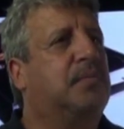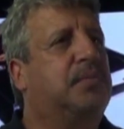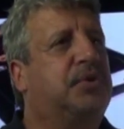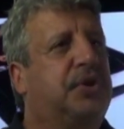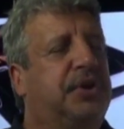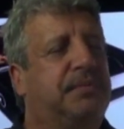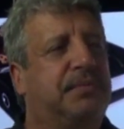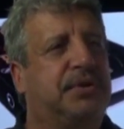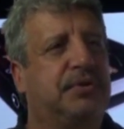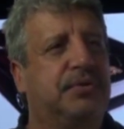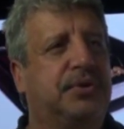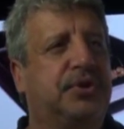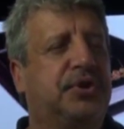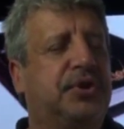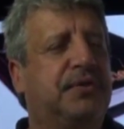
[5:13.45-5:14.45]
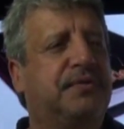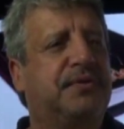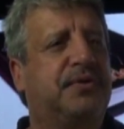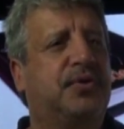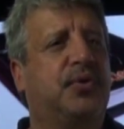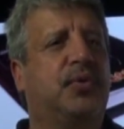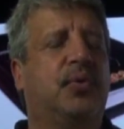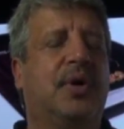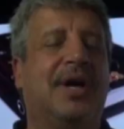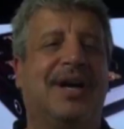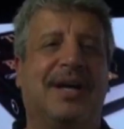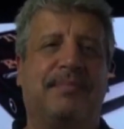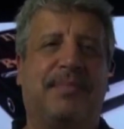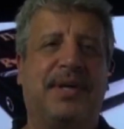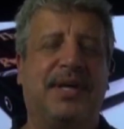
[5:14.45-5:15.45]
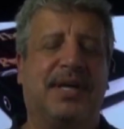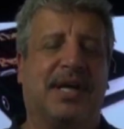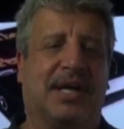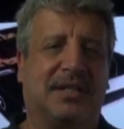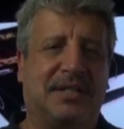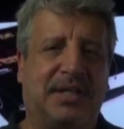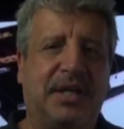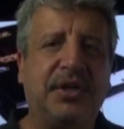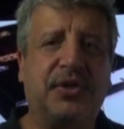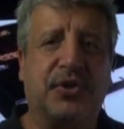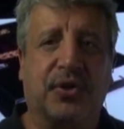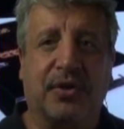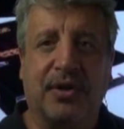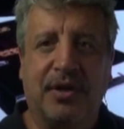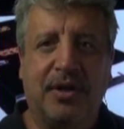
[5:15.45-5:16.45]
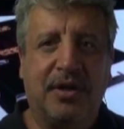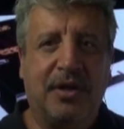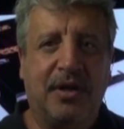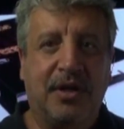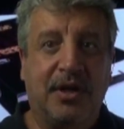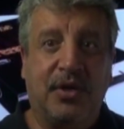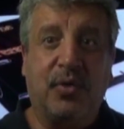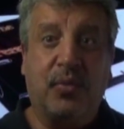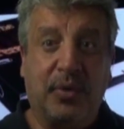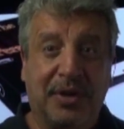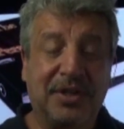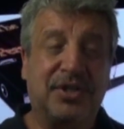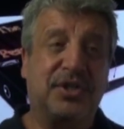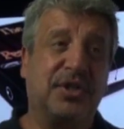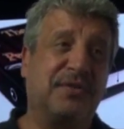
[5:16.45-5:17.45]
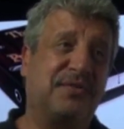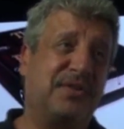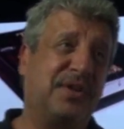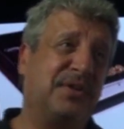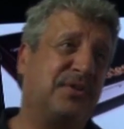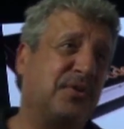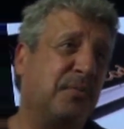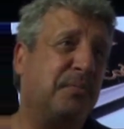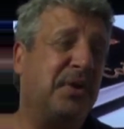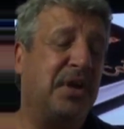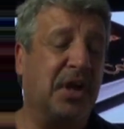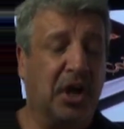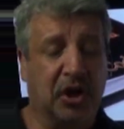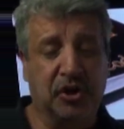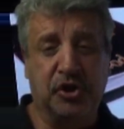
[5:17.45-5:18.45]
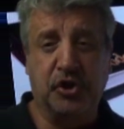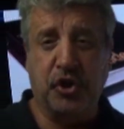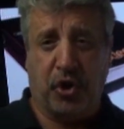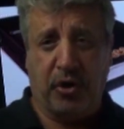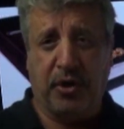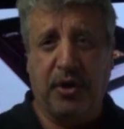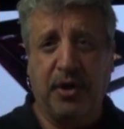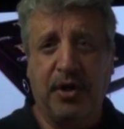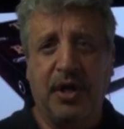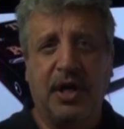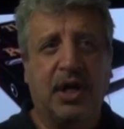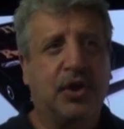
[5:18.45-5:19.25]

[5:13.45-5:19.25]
shift to being a teacher, you're really shifting to being a jerk.